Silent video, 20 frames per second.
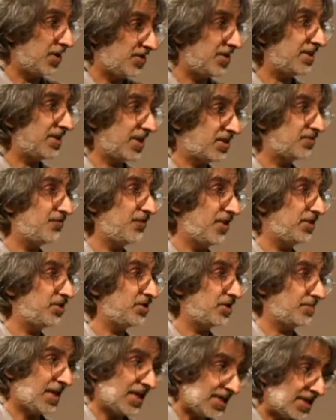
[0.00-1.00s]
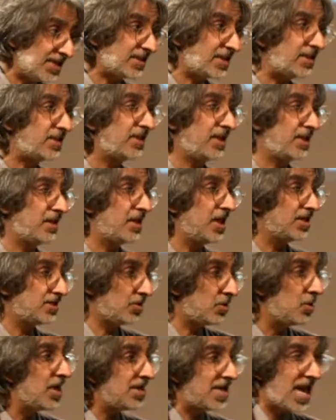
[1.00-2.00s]
I think that's friendship. That is a,
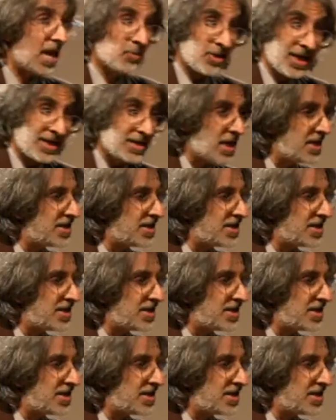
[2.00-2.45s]
so now we're